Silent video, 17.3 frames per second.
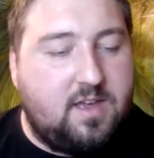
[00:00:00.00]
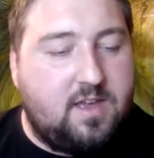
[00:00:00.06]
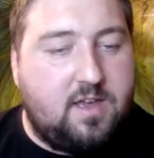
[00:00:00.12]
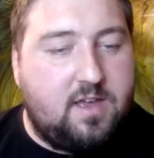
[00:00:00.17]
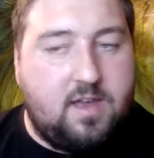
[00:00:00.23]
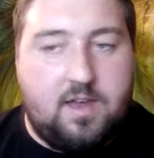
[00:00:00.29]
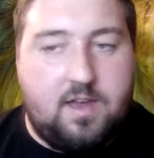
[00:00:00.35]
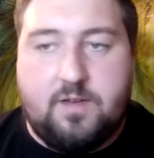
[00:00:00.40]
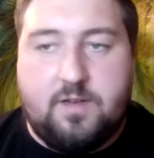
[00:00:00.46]

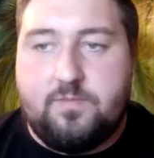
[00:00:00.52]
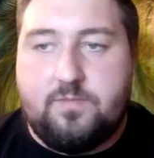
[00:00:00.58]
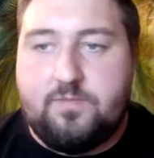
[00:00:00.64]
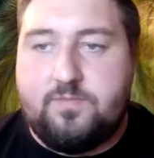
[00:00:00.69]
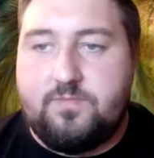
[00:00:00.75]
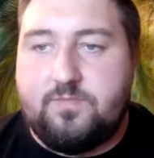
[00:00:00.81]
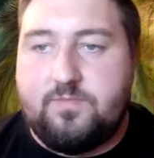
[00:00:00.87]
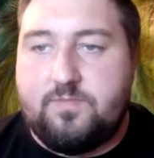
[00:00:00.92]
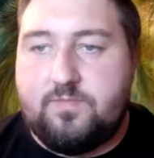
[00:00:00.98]
Um,
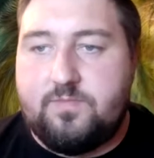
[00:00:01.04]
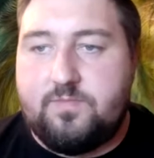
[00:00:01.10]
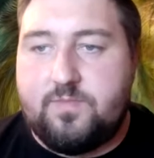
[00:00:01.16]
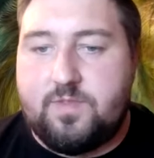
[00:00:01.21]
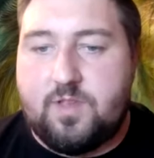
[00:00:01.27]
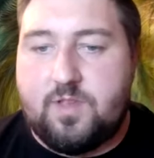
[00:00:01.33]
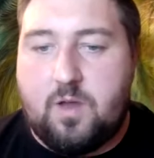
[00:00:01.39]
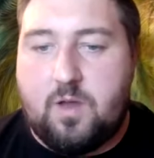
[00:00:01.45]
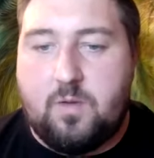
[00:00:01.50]

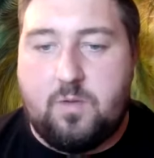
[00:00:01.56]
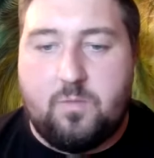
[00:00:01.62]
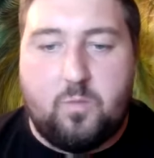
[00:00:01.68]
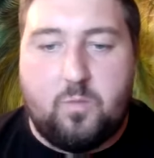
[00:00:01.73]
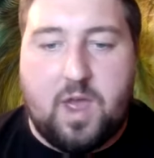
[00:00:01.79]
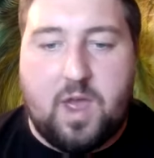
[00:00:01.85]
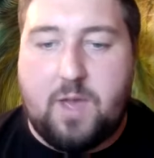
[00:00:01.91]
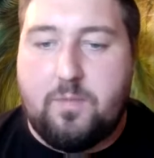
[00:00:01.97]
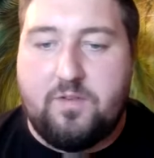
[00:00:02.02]
so
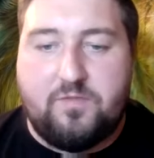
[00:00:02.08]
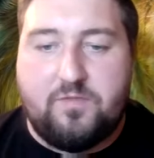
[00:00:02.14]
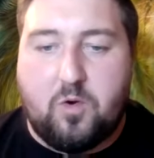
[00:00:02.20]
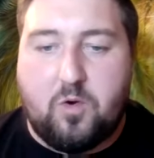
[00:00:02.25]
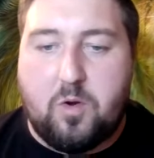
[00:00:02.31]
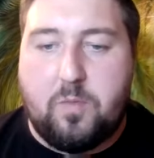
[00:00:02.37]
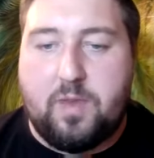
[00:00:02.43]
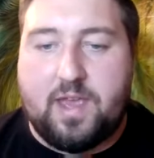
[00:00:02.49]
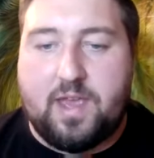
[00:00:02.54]
way
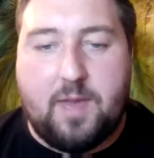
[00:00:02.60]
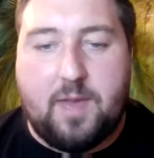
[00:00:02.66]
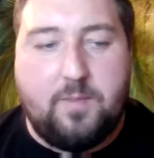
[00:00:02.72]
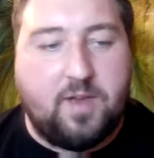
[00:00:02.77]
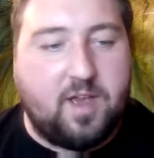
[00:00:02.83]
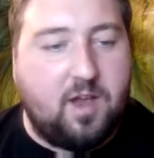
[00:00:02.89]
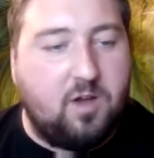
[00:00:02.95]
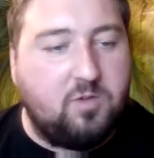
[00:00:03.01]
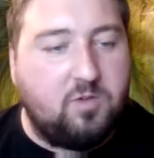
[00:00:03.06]
before I became a
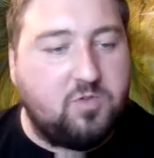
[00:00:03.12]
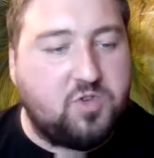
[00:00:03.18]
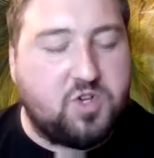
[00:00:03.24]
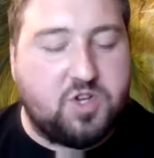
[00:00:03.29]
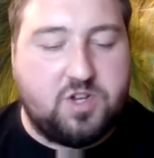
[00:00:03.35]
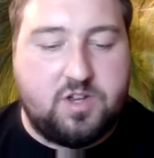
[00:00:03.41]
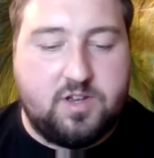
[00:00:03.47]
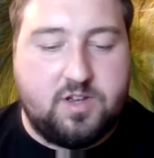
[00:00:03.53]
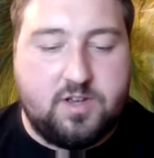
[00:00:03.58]
coach,
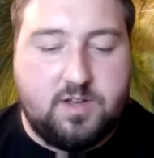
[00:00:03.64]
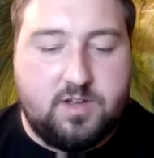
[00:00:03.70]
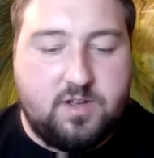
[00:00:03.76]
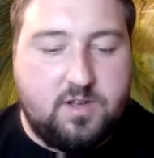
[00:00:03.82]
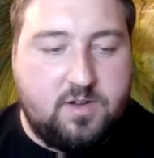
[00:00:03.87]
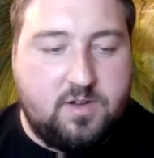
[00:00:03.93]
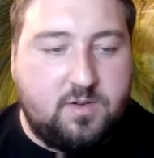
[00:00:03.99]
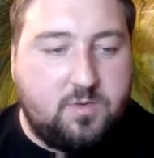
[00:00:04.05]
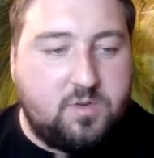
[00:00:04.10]

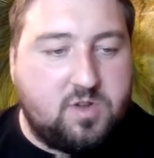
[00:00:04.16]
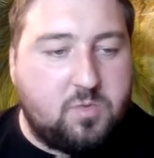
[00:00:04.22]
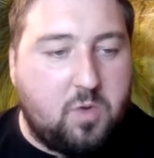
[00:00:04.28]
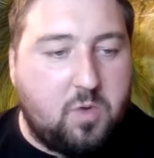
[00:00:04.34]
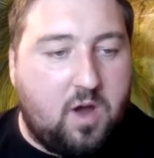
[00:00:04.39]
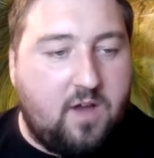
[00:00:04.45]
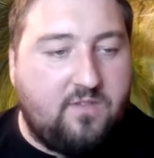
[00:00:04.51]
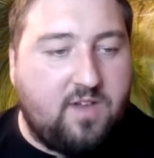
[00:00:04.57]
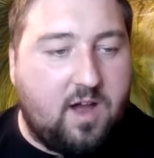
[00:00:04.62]
which is
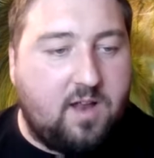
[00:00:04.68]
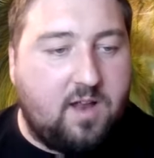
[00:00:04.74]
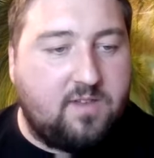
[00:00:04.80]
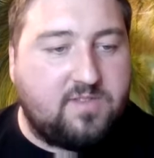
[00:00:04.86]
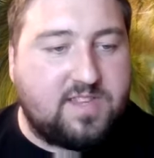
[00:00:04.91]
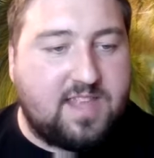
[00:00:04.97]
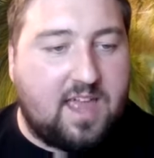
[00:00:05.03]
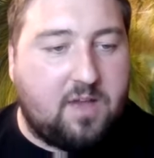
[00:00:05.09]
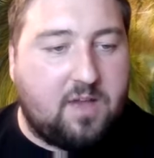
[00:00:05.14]
why I've kind of
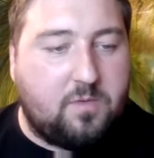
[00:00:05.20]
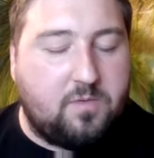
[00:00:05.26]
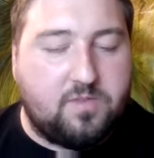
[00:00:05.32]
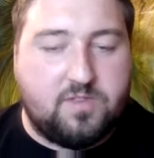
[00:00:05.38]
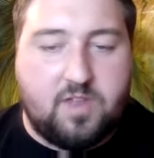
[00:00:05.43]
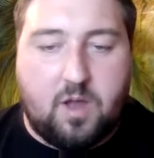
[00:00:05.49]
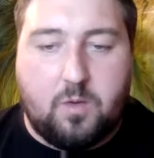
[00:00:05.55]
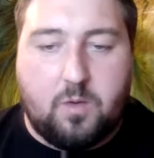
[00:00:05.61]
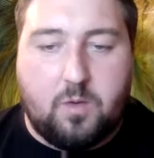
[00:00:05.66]
stuck
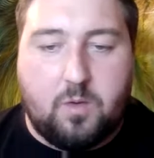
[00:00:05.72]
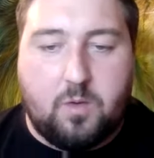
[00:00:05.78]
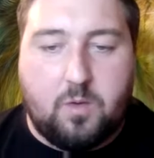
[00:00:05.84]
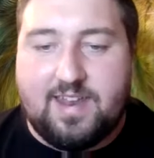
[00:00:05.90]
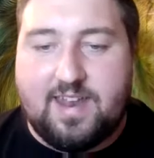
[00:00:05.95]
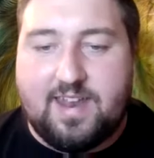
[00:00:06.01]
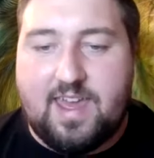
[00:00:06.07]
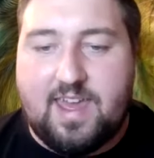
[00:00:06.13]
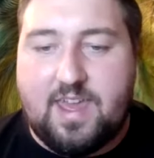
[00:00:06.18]
stuck with
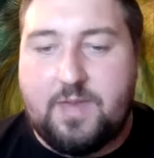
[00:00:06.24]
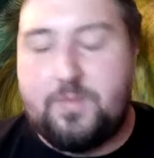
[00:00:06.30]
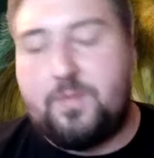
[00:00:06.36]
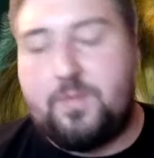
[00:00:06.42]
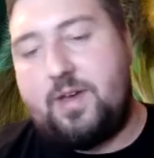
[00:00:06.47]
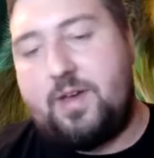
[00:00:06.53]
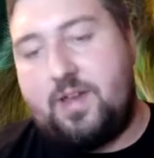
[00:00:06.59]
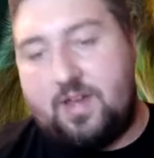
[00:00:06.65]
that name